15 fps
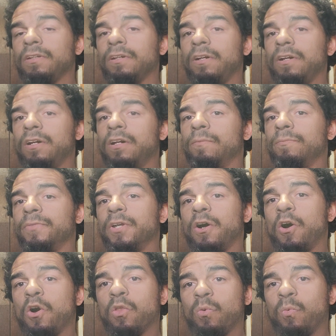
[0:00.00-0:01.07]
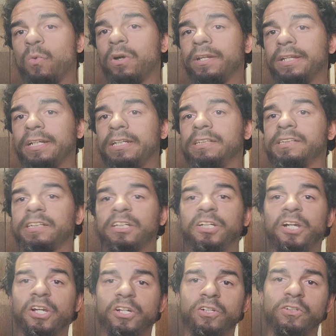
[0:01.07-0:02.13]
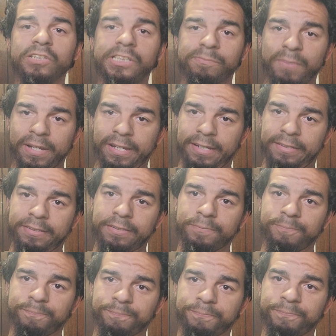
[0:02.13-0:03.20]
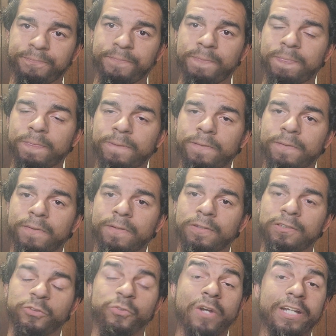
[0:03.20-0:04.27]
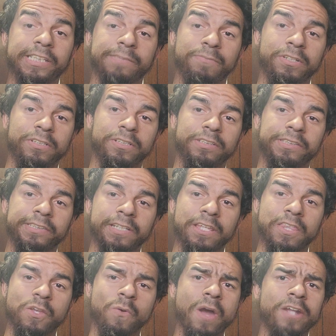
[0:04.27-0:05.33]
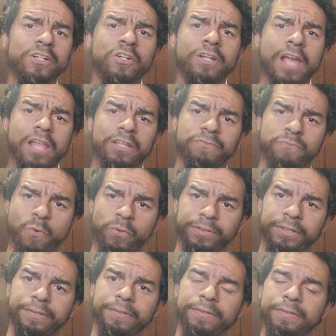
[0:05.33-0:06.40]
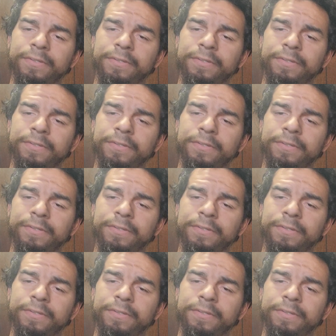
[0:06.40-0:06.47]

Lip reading: The other one is Gillspeed Transmissions. They're out of California.